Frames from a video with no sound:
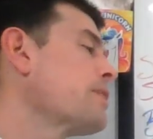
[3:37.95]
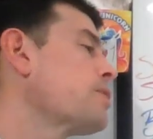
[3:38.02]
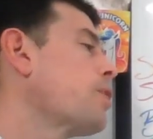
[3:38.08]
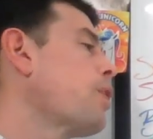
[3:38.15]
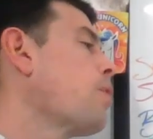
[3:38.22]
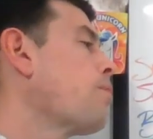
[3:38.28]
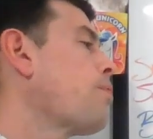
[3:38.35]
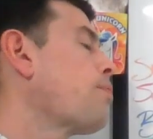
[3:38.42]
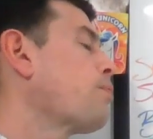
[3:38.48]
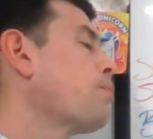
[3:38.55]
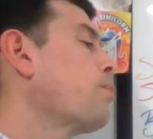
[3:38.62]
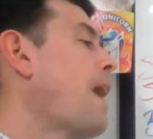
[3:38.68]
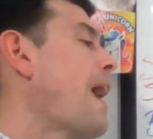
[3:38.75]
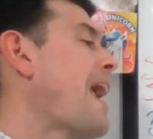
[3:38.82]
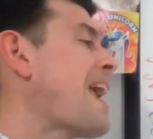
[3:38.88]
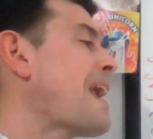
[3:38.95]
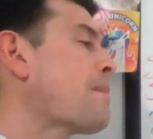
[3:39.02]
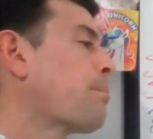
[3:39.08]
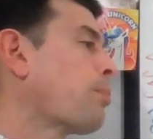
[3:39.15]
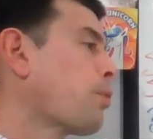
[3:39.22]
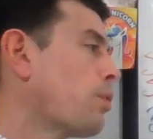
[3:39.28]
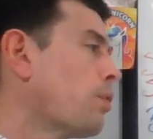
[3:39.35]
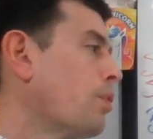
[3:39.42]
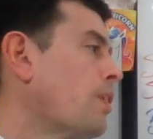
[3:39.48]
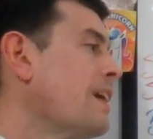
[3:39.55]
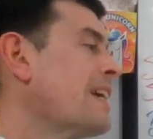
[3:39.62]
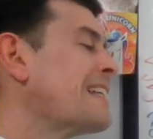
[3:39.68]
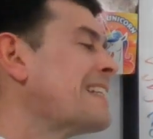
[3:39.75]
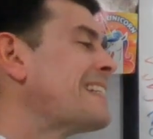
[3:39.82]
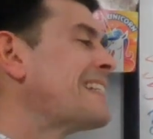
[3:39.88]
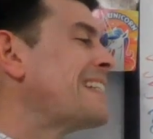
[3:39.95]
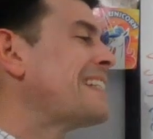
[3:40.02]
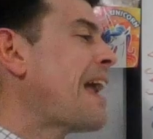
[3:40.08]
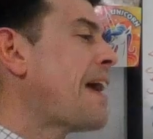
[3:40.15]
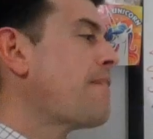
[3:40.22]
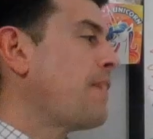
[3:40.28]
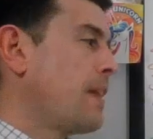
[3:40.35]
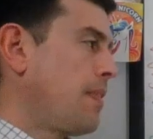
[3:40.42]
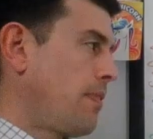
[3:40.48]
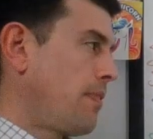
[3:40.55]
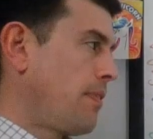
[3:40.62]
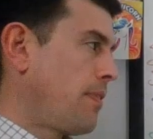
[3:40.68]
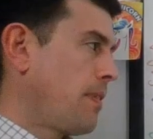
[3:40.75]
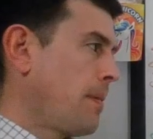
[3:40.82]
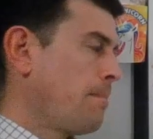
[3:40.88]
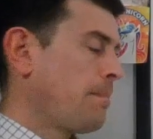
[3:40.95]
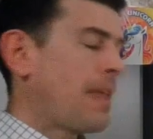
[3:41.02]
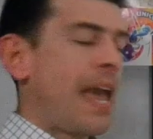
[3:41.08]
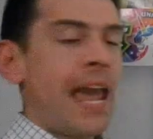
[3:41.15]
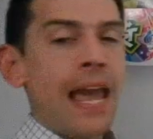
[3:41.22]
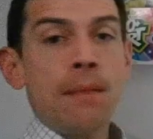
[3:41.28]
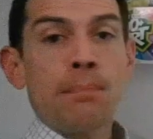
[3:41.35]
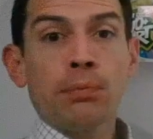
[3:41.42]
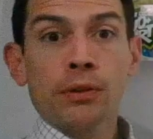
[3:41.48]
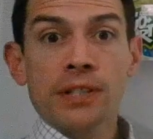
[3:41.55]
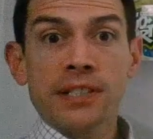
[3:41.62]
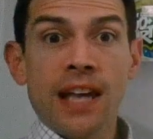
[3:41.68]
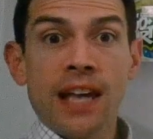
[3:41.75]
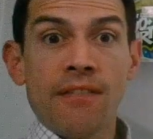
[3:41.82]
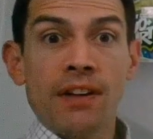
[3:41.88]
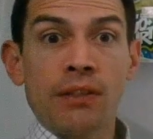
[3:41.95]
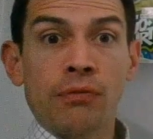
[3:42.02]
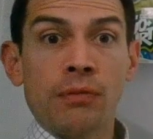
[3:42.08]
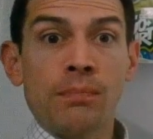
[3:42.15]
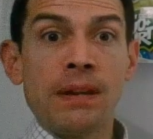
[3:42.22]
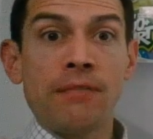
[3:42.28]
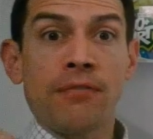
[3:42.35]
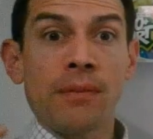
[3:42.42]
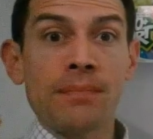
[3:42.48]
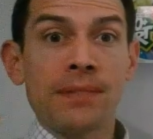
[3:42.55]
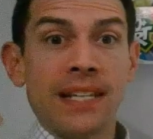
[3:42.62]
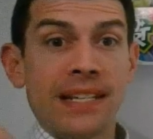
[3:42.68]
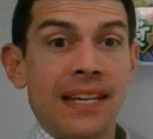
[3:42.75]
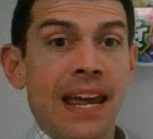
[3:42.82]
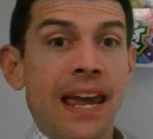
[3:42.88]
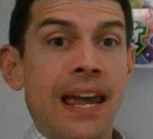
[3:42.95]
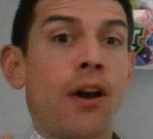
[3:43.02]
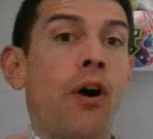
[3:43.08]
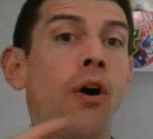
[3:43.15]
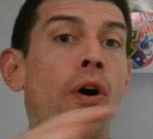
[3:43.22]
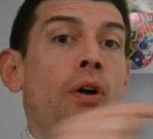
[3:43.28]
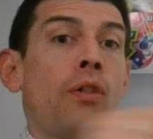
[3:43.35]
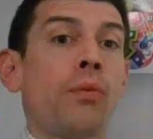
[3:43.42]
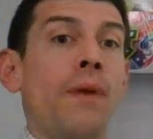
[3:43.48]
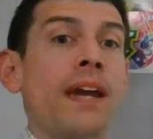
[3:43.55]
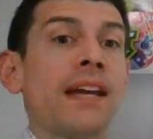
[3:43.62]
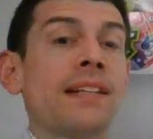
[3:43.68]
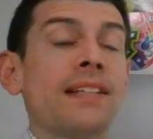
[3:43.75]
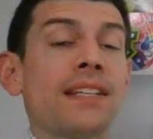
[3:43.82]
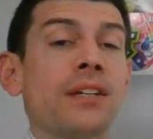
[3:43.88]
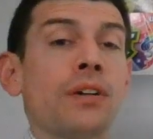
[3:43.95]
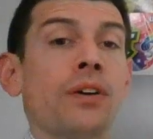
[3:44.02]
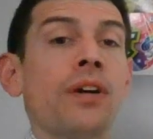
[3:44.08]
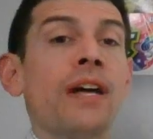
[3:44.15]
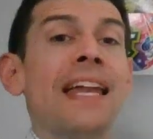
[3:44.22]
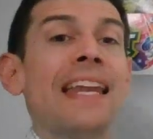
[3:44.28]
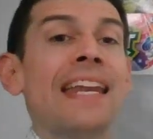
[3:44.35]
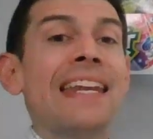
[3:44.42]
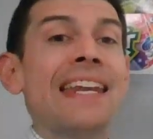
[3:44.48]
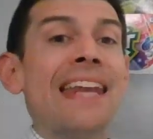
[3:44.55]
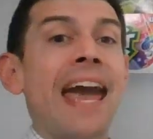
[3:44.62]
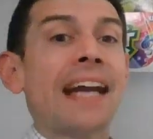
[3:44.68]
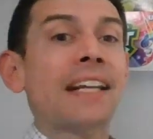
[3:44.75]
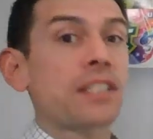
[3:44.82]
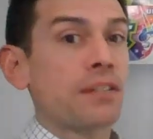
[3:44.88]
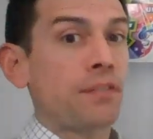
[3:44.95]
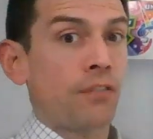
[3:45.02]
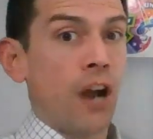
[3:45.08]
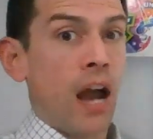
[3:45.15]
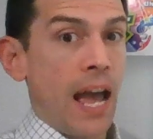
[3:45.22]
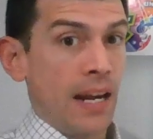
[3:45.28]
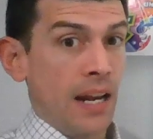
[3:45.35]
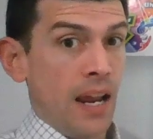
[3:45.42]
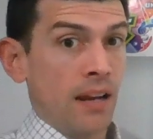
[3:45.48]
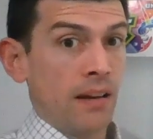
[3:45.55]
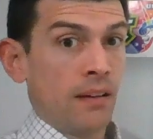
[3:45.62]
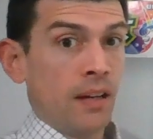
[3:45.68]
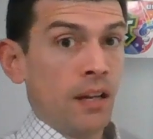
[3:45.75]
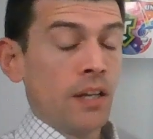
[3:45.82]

Let's go through April 7th. April 7th would be from today all the way until next Friday.